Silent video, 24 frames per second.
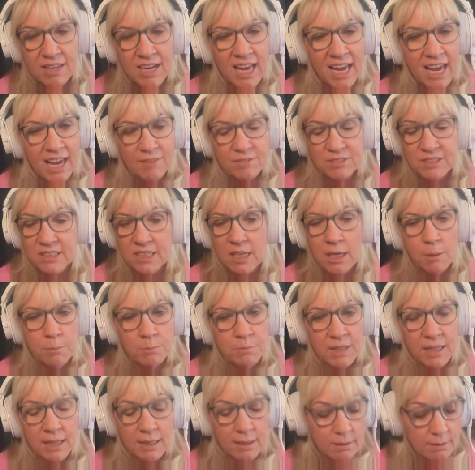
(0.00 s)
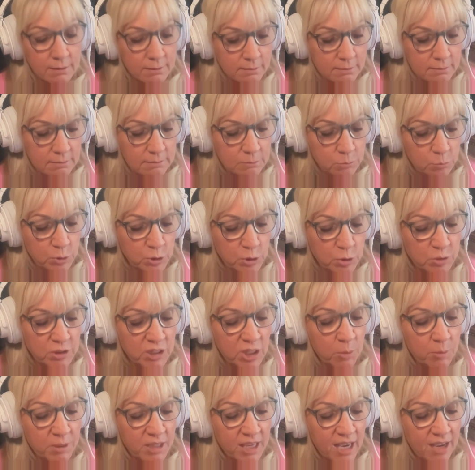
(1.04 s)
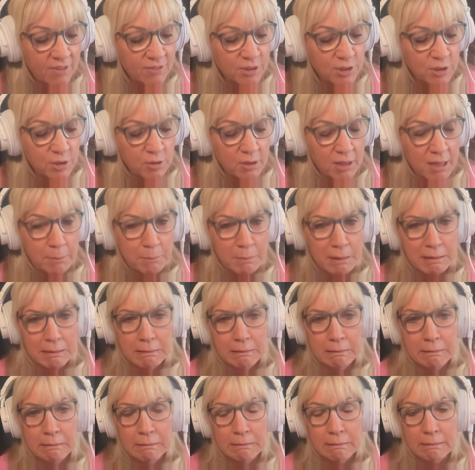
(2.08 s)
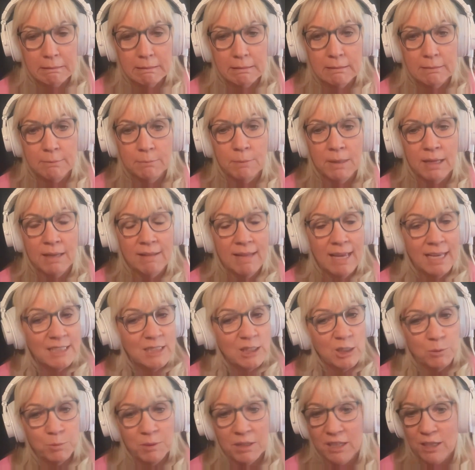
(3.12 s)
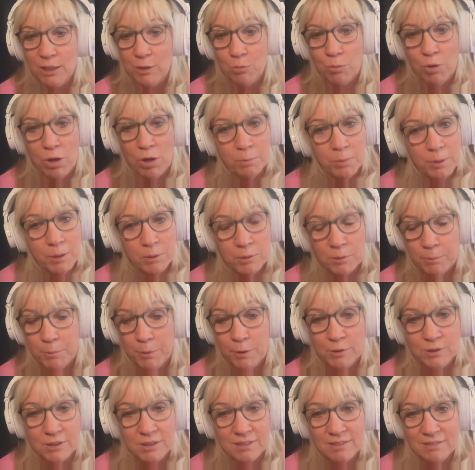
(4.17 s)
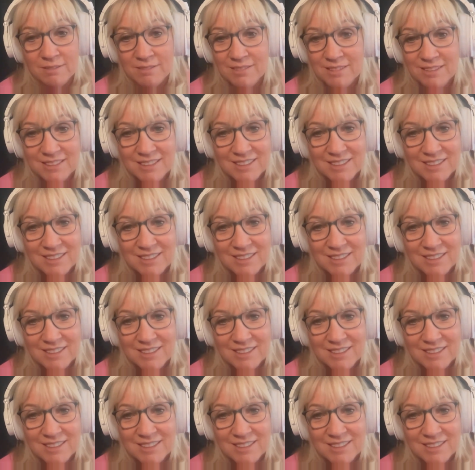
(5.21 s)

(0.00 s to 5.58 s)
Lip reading: And then I have some that when you tell me I have to do that, I'm like, "Oh," and that tells me I got the wrong person.